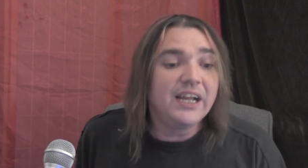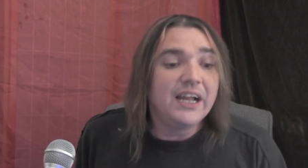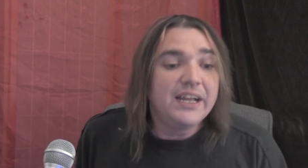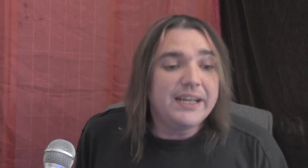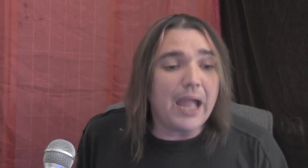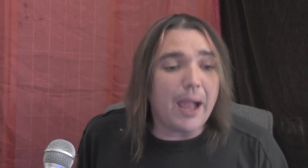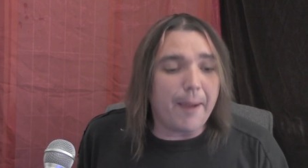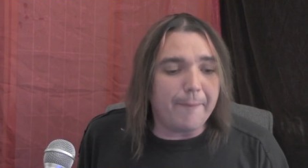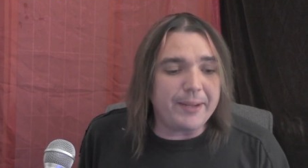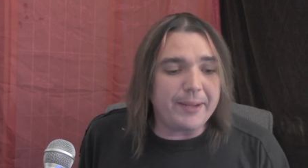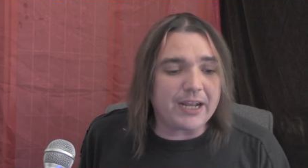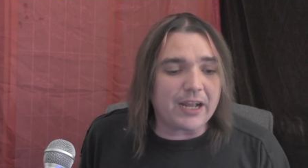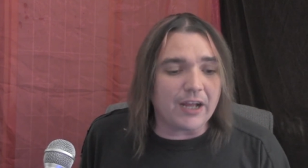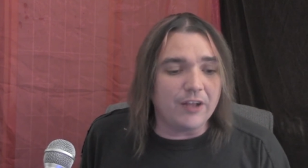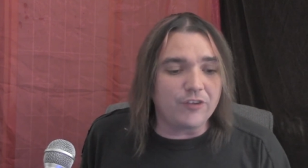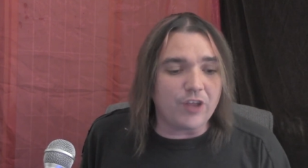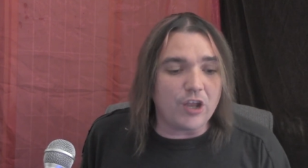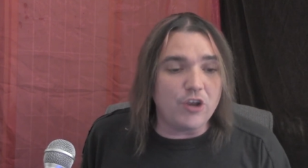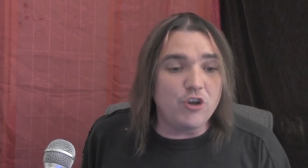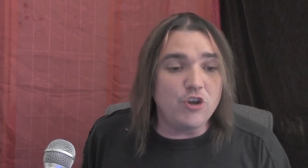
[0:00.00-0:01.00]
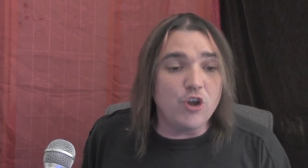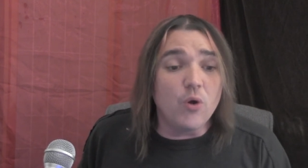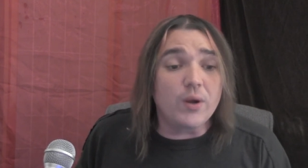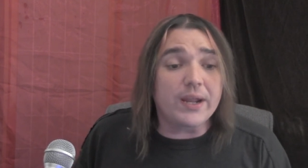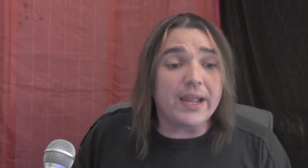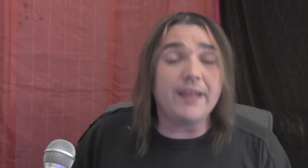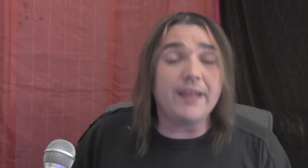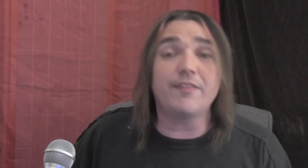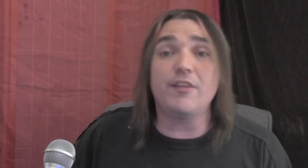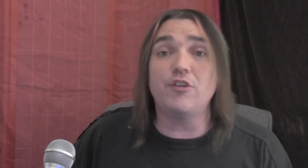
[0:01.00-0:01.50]
Yeah, because
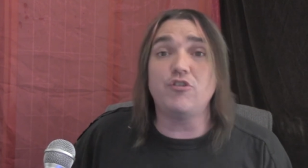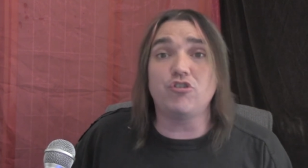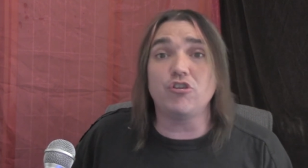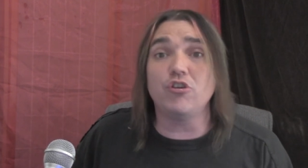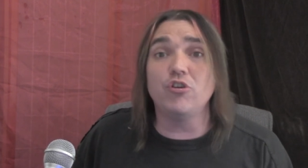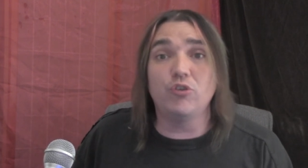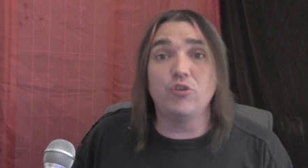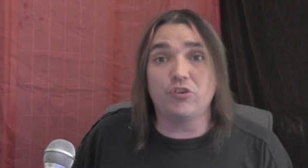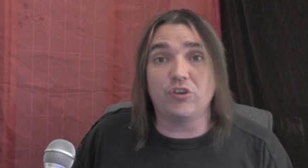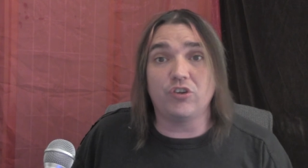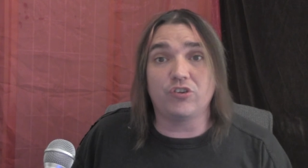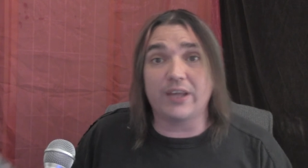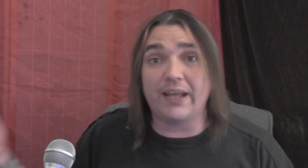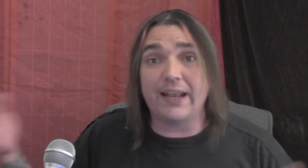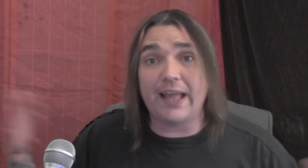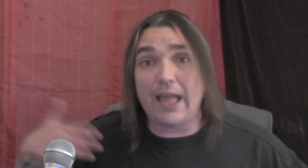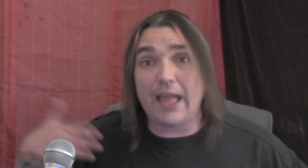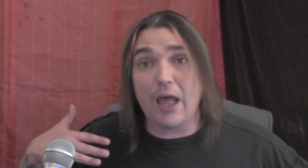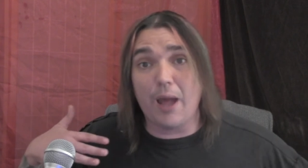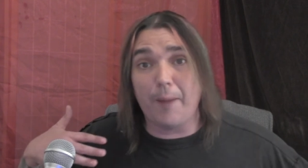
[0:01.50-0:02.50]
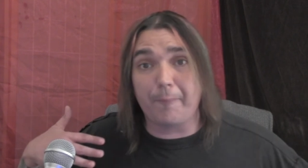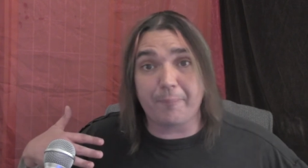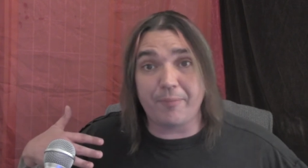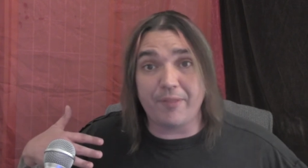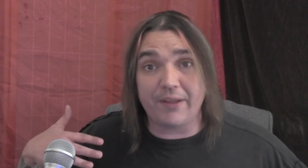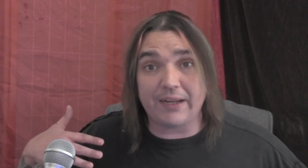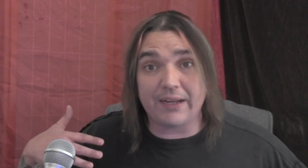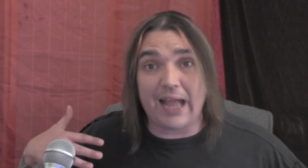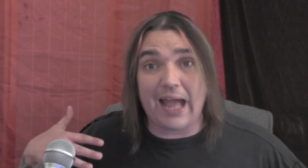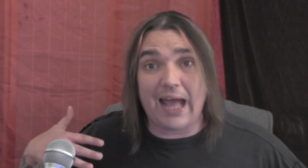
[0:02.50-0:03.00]
nuking the Jews is going to help
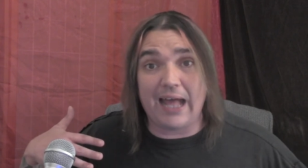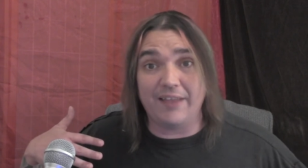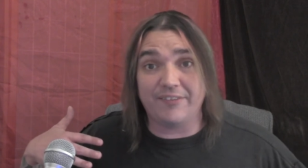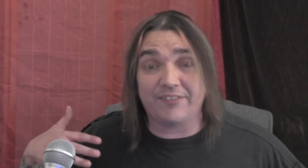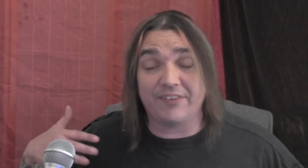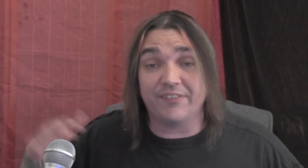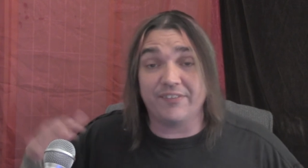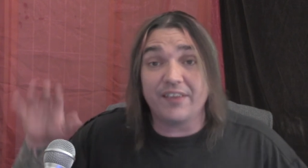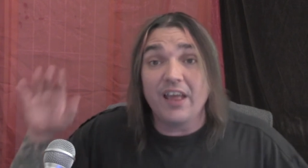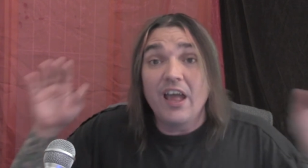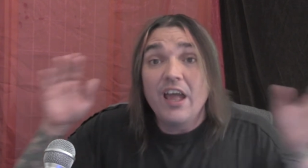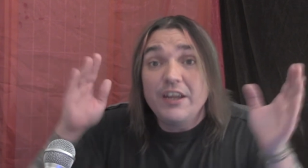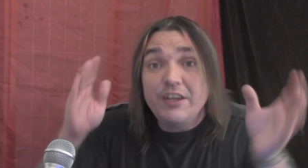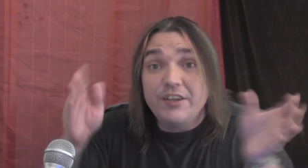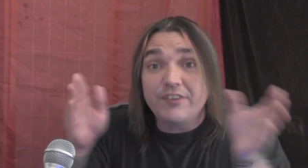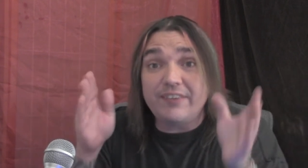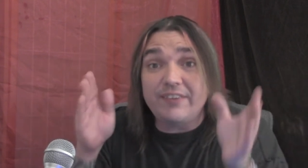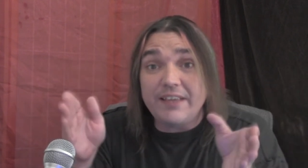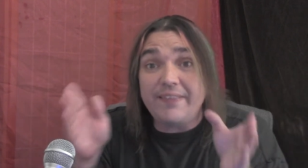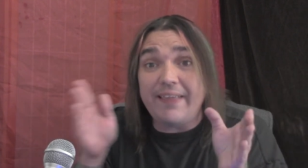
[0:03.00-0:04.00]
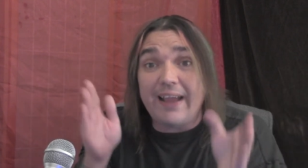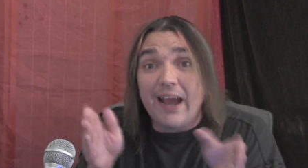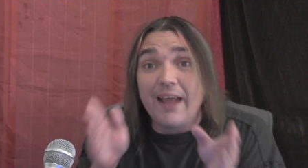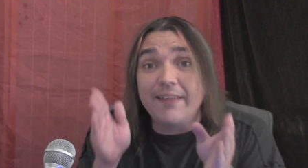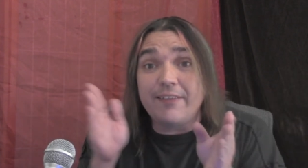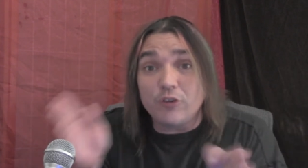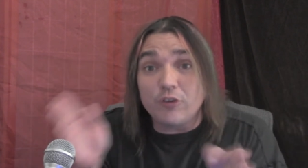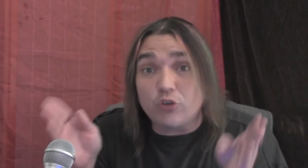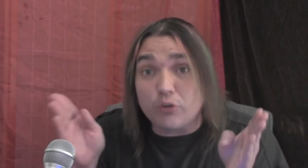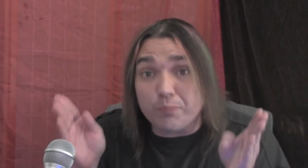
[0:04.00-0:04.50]
the Gazans. You see, they
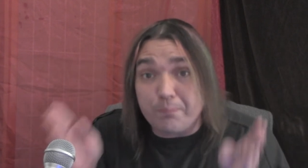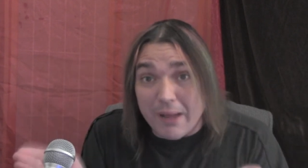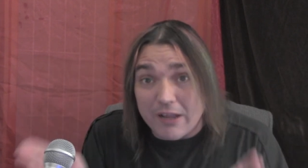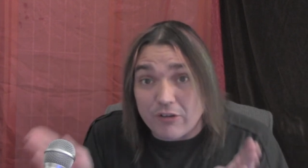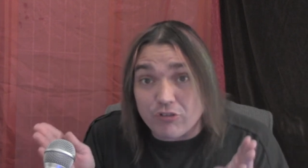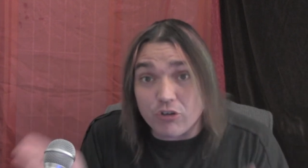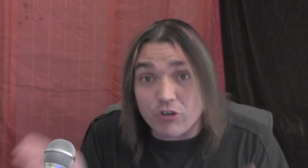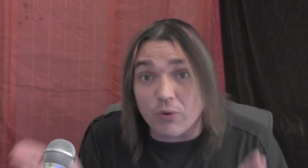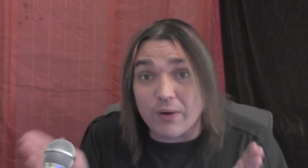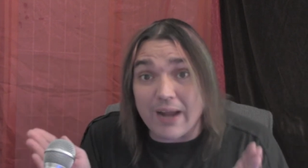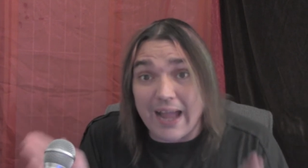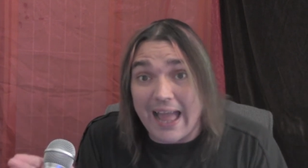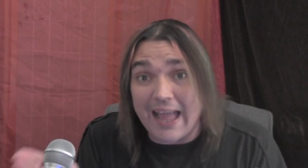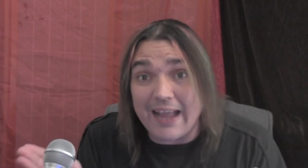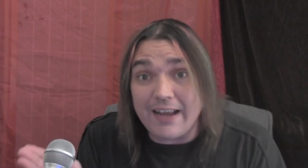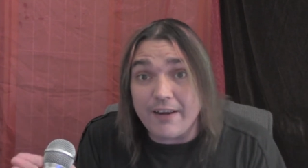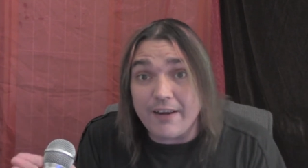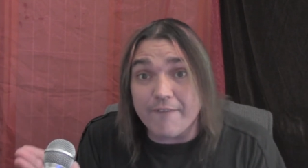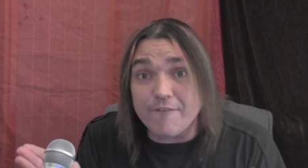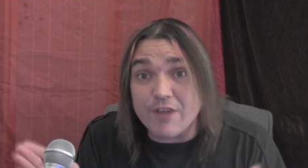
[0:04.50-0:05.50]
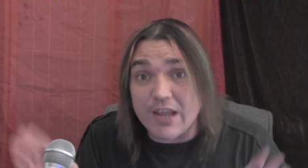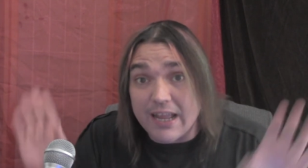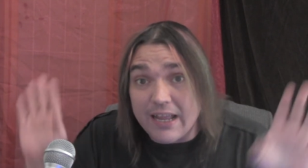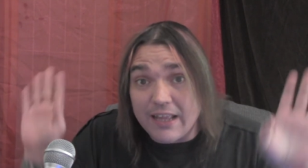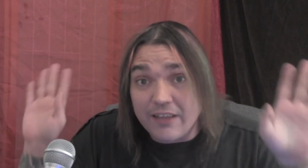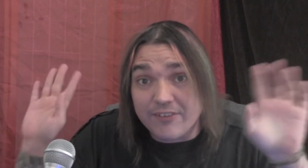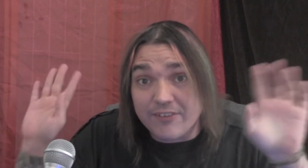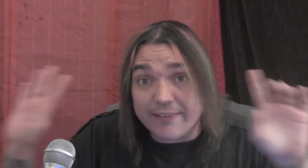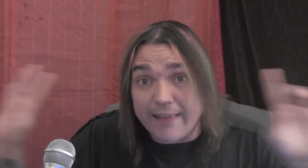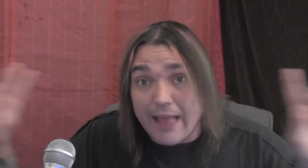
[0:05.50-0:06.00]
got this special kind of
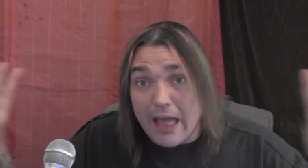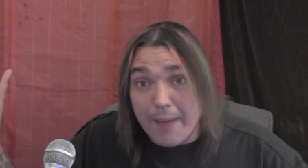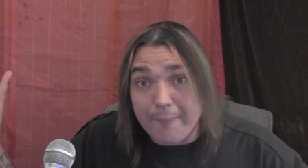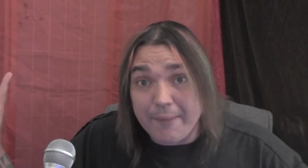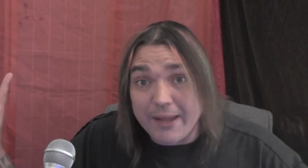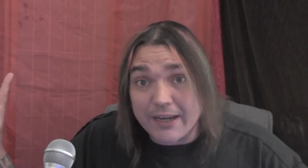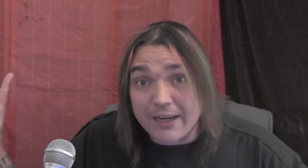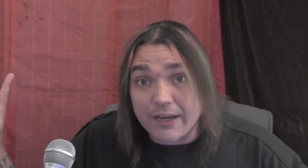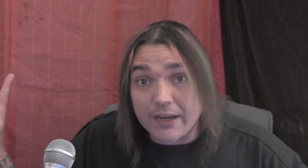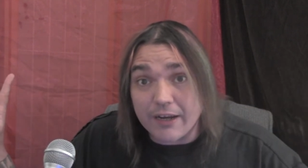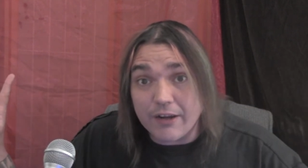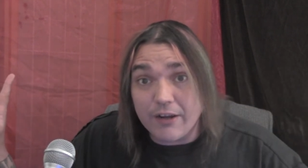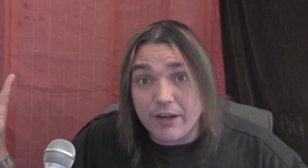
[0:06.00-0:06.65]
Islamic